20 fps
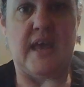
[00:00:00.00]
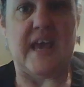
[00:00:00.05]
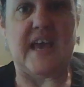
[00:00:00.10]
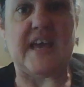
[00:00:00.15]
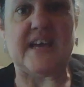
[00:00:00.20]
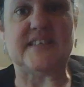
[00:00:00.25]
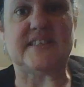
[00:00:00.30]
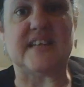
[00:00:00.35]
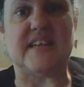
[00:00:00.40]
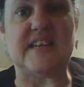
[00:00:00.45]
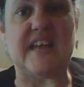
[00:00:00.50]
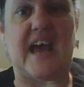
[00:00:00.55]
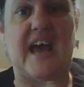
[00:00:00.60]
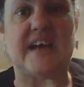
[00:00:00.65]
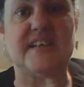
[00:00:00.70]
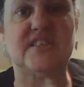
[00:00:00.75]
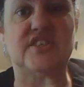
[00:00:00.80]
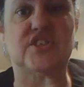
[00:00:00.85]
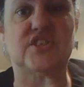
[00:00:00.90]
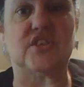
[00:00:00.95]
It's a
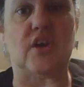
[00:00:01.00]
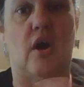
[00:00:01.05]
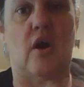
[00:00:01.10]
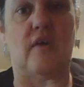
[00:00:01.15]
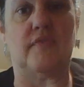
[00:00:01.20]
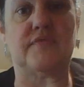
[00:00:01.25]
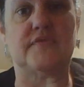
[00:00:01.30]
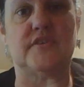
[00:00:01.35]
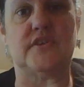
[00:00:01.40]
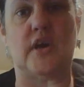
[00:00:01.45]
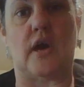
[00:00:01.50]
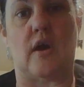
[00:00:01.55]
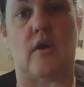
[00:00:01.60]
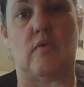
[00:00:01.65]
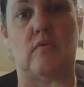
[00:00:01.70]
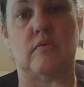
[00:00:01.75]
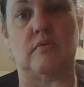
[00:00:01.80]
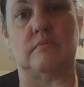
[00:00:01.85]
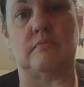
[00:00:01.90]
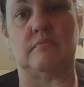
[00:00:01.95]
nice soft dough.
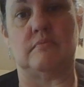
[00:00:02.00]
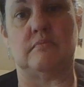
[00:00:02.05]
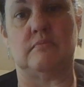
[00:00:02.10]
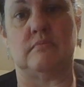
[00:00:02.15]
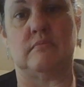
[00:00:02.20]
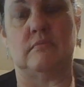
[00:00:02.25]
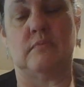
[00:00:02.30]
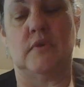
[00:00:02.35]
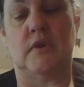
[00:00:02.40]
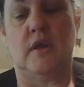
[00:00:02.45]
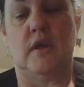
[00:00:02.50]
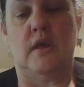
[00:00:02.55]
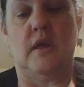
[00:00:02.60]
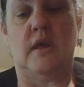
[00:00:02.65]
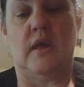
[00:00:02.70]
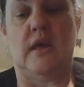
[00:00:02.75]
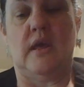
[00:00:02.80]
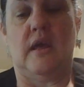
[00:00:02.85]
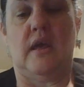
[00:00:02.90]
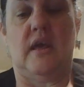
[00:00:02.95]

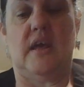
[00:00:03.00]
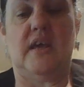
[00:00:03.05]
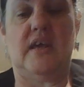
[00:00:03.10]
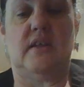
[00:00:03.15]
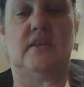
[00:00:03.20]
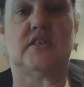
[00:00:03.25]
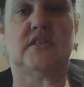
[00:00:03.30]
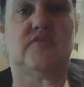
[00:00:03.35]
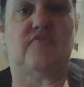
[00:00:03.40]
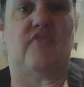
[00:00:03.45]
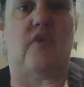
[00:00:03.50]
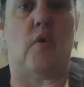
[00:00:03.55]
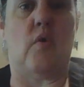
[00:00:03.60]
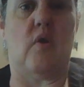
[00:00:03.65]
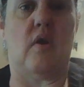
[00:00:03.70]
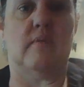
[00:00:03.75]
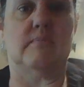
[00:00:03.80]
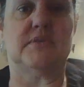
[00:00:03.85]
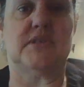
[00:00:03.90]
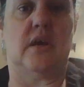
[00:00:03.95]
It's
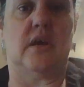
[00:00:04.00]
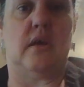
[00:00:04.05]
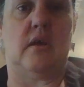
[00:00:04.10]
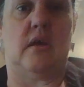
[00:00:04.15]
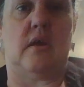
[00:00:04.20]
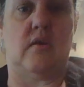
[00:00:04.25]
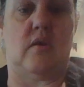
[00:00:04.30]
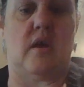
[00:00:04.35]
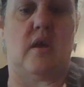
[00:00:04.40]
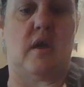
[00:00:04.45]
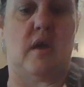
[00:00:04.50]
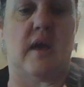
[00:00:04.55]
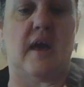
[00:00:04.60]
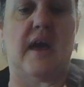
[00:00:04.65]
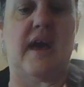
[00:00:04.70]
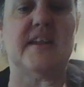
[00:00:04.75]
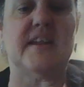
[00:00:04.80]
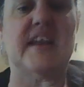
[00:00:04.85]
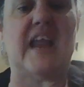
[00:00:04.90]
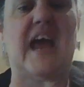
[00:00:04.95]
formed
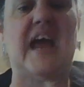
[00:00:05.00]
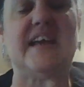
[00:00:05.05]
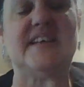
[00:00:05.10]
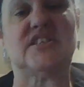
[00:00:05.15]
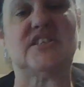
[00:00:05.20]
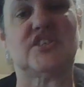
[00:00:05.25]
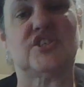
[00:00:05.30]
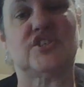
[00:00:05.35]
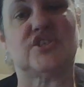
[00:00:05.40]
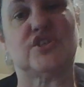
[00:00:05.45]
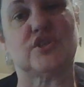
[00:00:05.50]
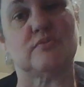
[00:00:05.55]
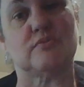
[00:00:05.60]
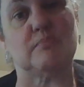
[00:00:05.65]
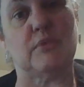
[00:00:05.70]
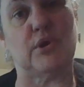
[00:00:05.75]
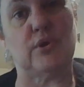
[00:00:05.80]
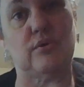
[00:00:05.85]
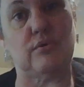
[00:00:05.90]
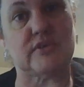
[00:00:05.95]
a nice
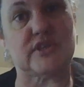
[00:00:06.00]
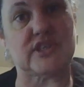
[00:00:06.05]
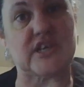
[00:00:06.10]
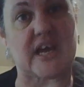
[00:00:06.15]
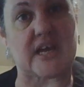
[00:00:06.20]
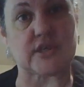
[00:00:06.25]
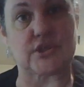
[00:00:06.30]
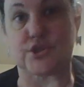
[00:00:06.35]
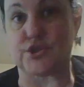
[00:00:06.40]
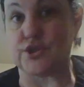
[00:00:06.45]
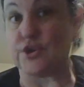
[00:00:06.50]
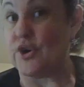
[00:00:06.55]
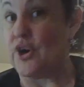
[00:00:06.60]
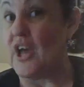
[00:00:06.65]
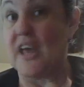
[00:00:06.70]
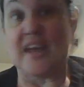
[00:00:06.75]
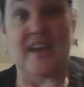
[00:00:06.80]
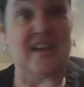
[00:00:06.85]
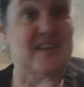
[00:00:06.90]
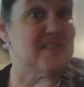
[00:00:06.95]
smooth texture.
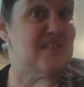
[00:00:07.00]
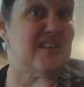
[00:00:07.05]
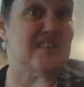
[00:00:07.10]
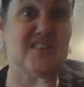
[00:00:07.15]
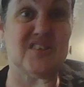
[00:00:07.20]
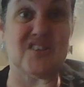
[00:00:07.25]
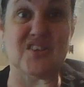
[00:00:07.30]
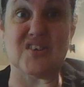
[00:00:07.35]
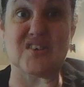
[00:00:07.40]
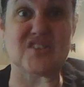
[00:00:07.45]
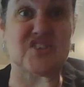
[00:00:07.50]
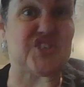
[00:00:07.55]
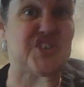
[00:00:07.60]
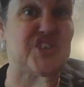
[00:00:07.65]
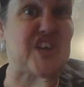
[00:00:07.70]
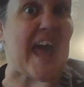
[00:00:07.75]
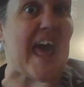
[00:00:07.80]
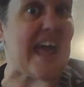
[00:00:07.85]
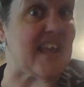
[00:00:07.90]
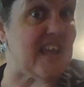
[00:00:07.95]
It doesn't look
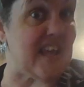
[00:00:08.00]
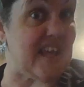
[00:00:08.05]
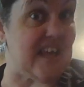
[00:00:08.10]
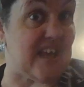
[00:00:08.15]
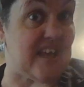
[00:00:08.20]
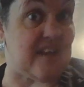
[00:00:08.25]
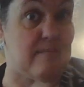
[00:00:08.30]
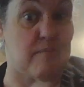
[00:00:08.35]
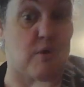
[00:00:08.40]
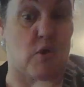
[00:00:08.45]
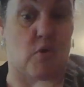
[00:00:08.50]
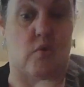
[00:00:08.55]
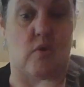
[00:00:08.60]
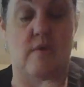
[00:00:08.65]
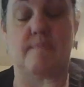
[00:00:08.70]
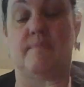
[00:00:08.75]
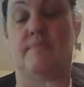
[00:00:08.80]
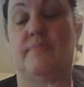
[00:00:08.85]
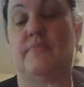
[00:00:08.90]
shaggy anymore.